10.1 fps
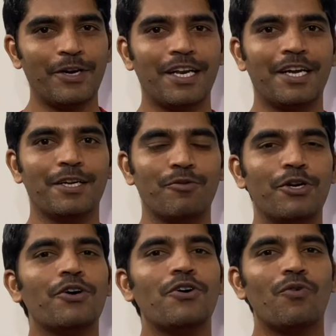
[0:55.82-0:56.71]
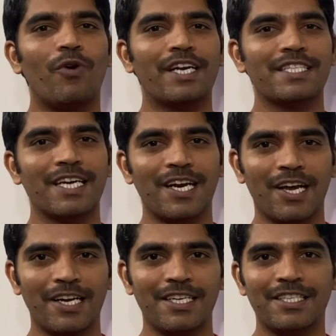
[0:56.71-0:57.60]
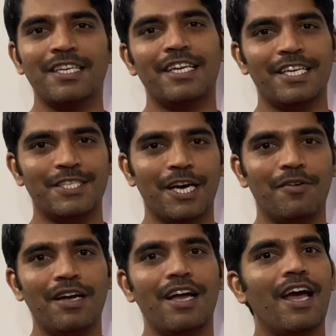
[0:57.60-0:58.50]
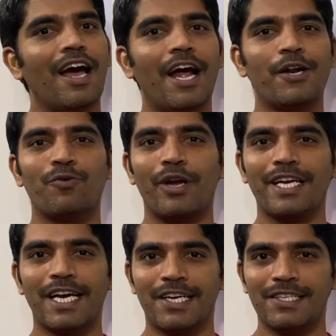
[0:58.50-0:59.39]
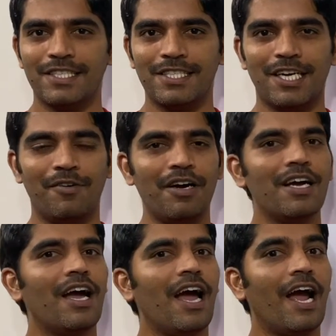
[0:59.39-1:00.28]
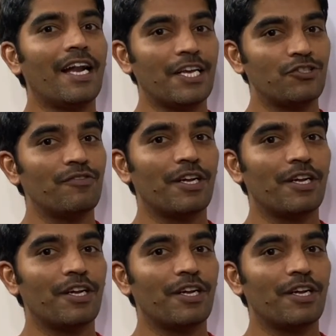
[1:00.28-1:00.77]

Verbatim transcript: learn about what is deadlock condition in Java and why it occurs in Java, and actually we are